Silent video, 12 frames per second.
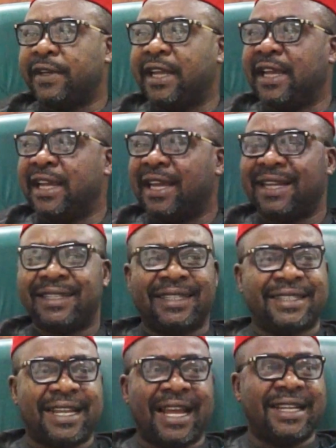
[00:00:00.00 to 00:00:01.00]
They
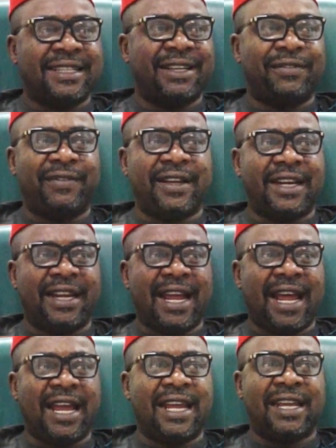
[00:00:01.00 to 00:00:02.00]
exercised a very
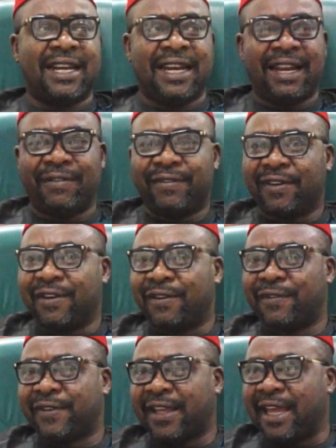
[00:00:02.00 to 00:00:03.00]
high level
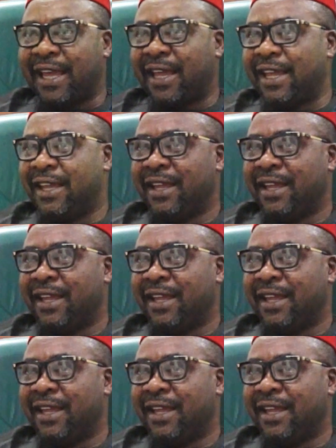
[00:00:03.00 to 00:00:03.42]
of care